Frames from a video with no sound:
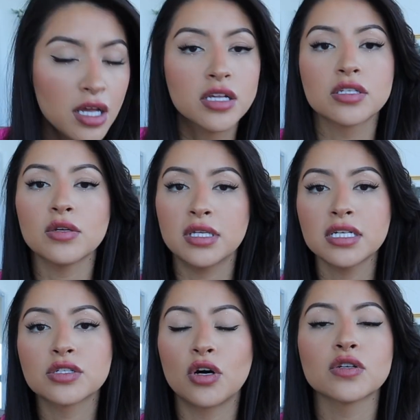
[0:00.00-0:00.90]
So
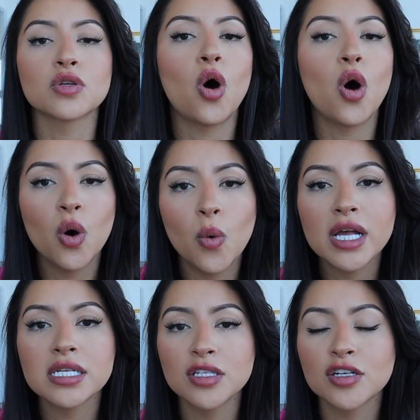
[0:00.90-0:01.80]
these girls
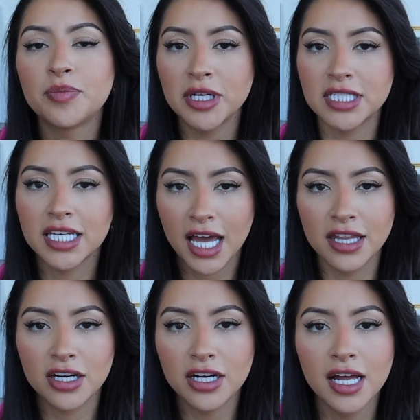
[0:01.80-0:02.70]
always looked put
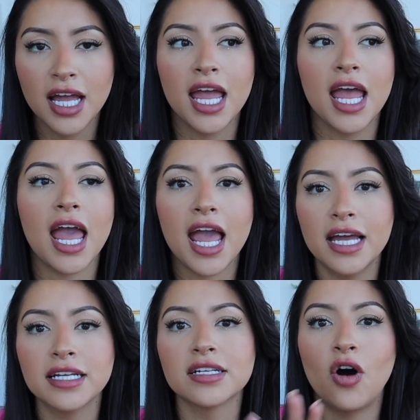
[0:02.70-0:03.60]
together
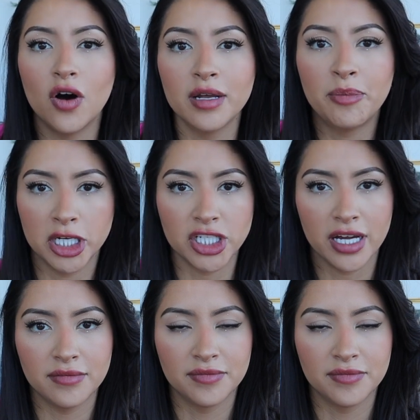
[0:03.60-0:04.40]
and on a budget.